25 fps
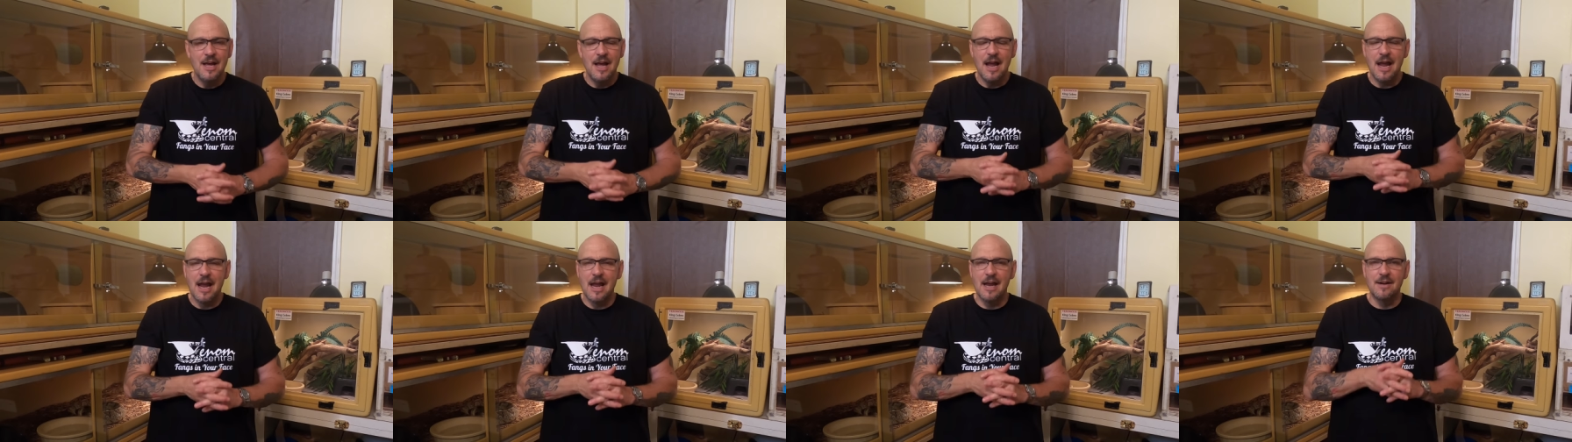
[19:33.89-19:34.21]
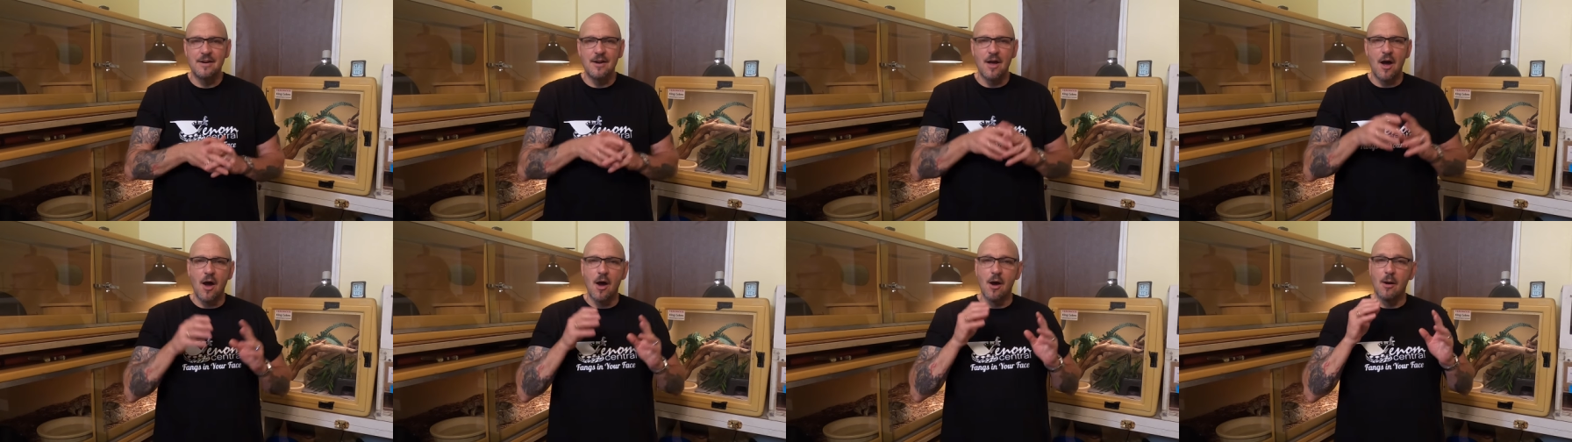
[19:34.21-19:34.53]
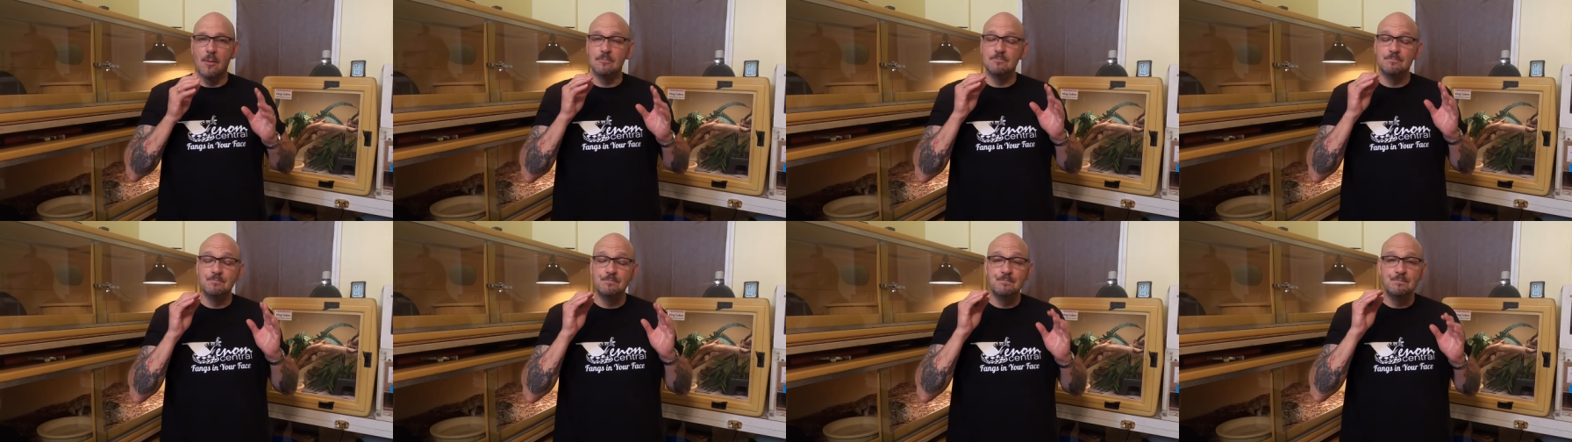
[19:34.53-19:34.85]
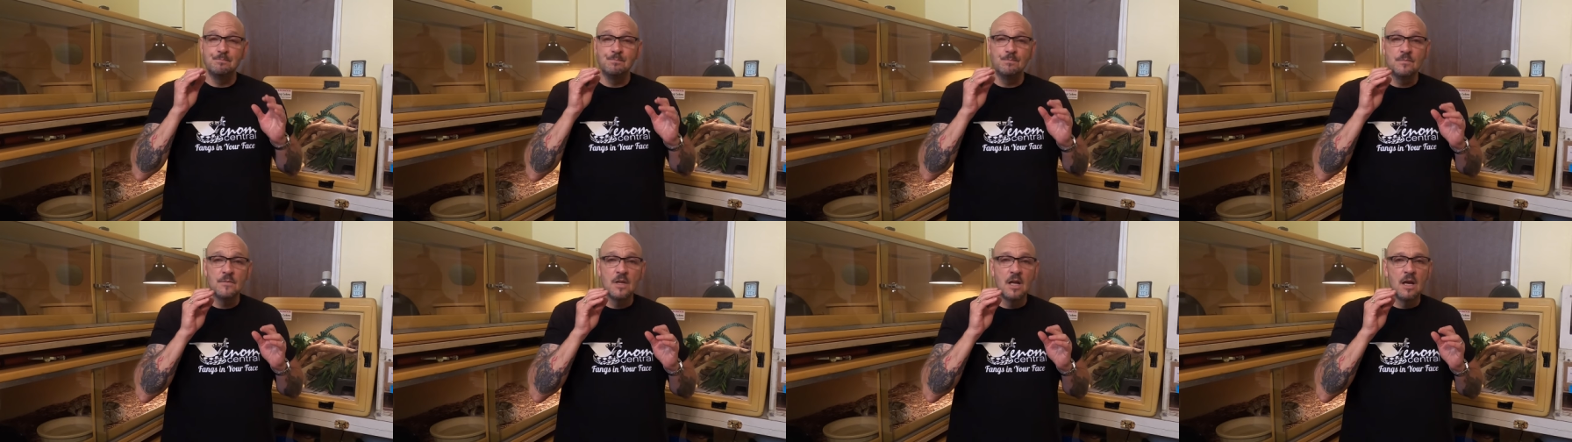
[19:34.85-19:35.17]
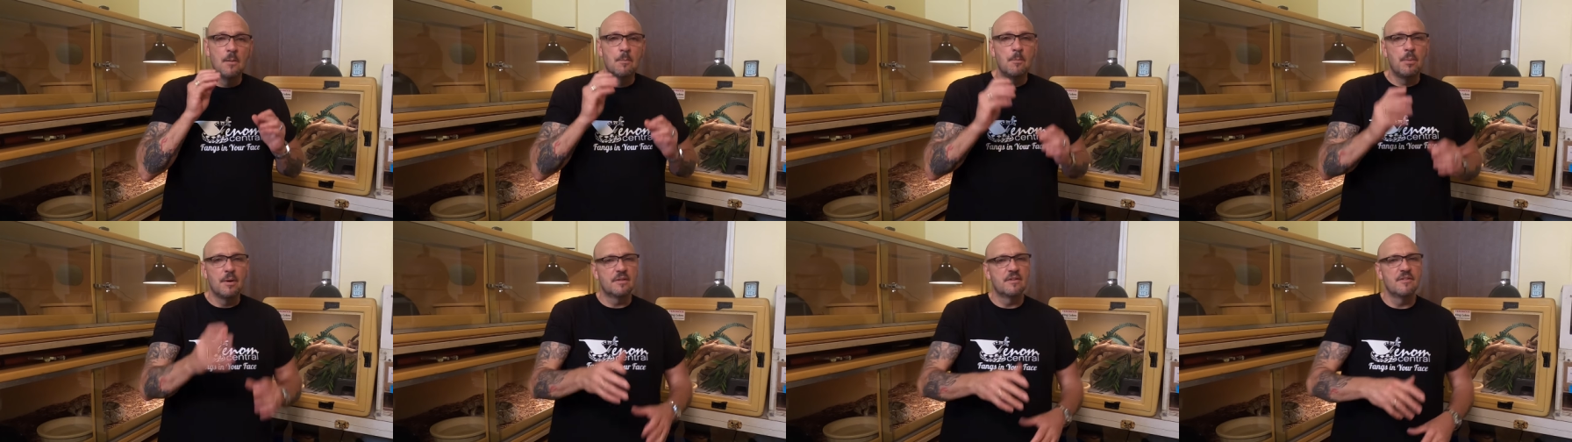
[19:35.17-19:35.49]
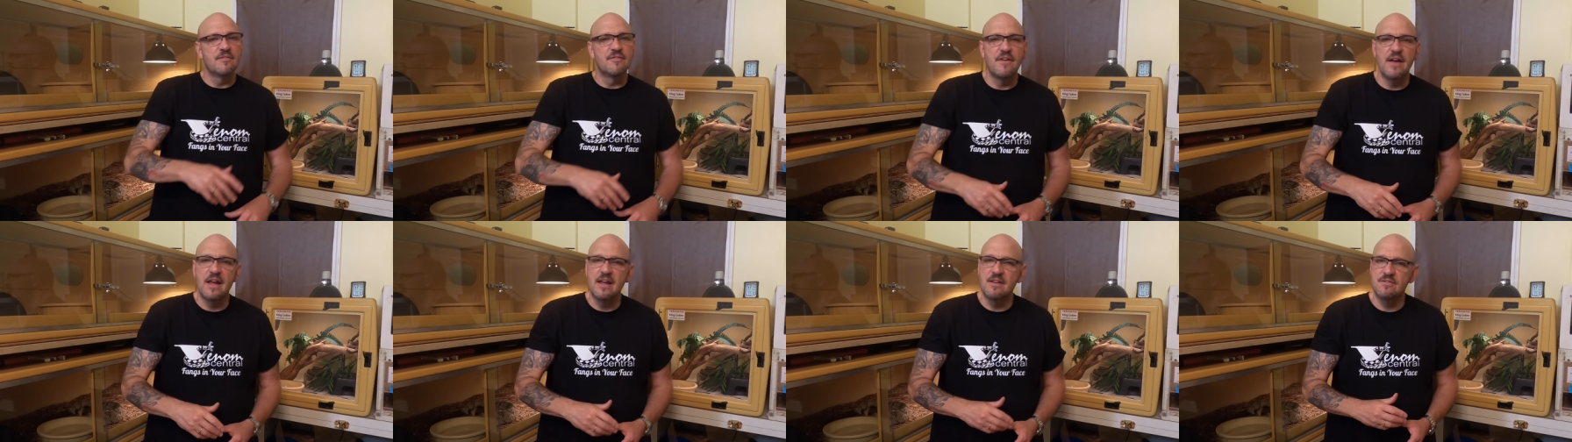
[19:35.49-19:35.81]
And um, but the
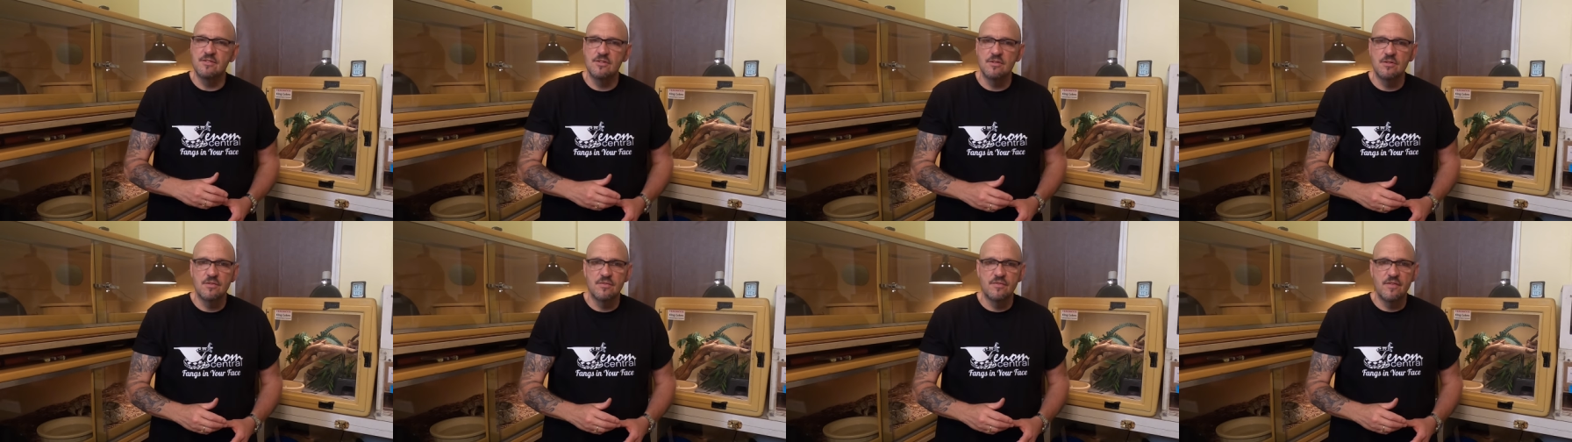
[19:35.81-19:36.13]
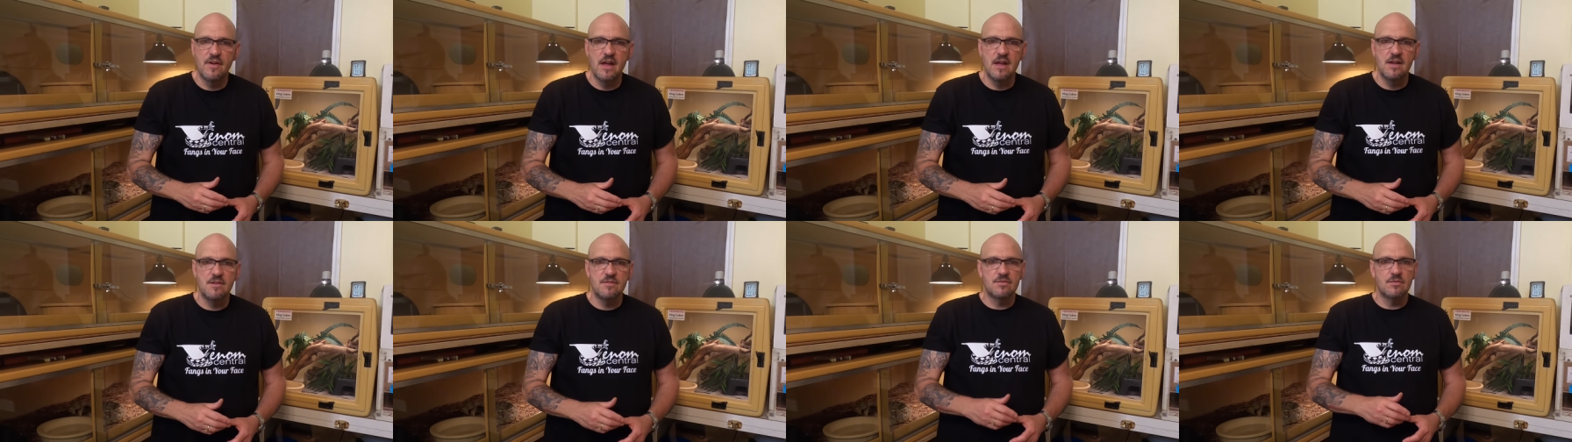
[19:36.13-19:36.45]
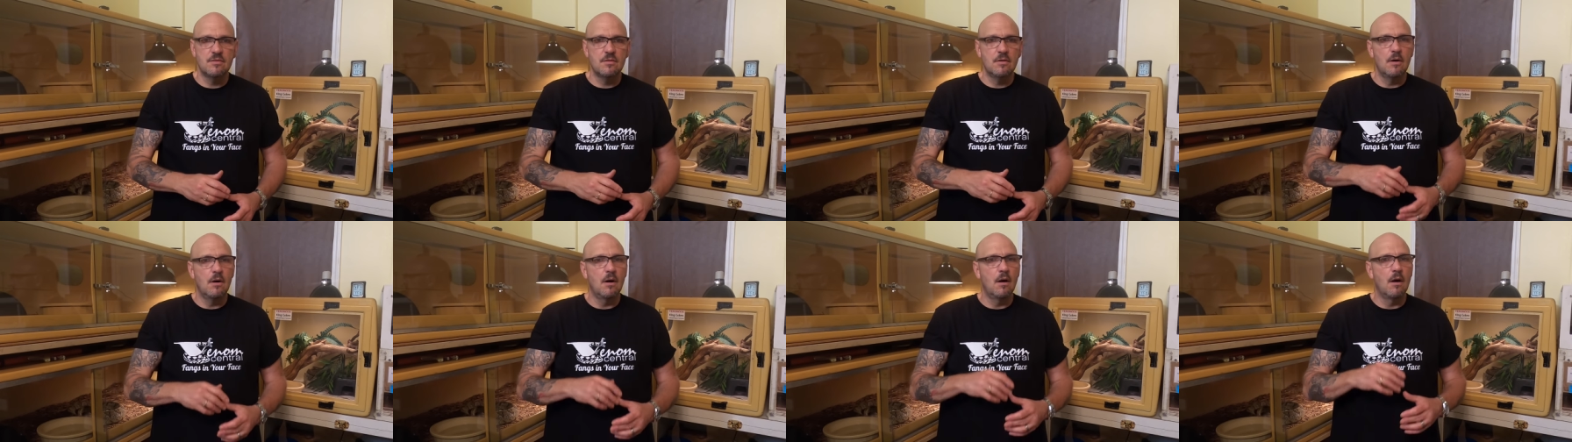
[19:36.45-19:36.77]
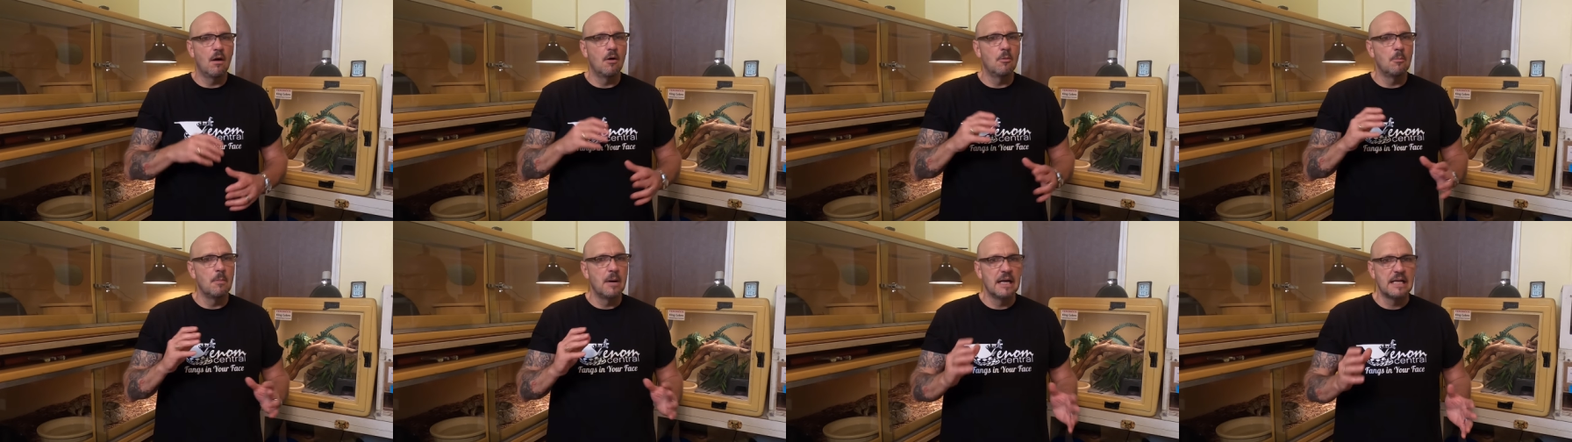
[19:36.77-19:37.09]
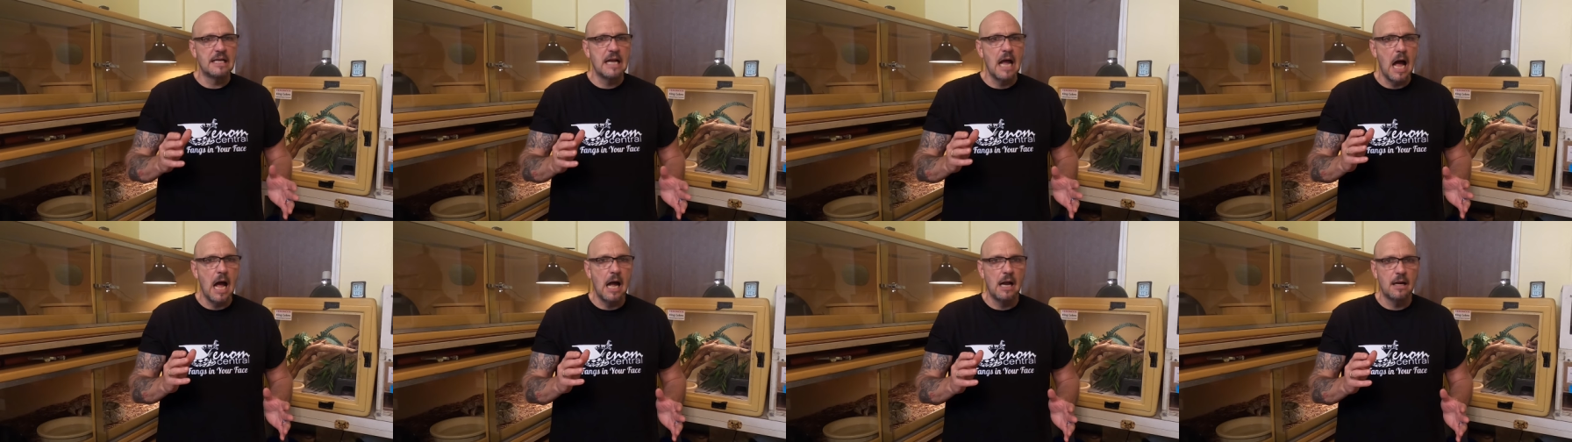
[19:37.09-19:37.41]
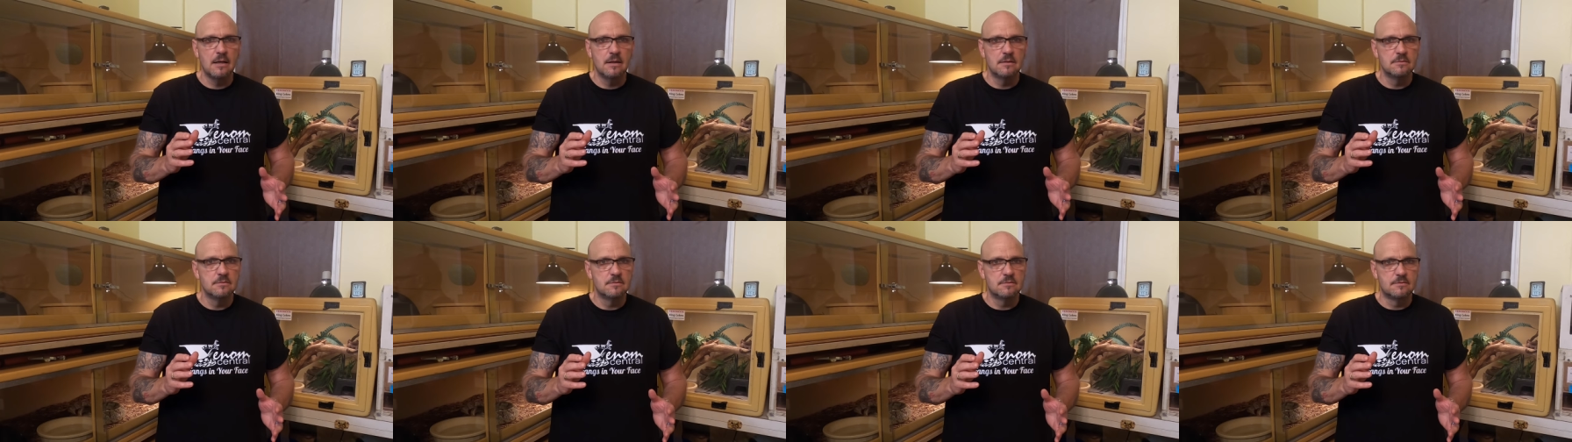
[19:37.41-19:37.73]
fangs in your face. Oh my
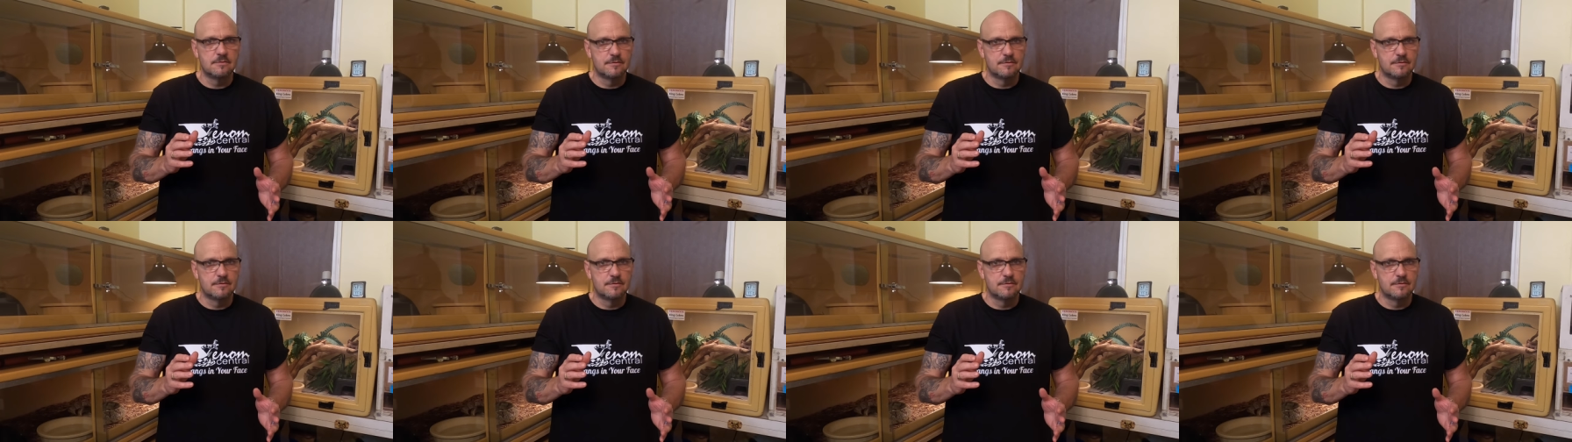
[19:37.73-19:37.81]
God,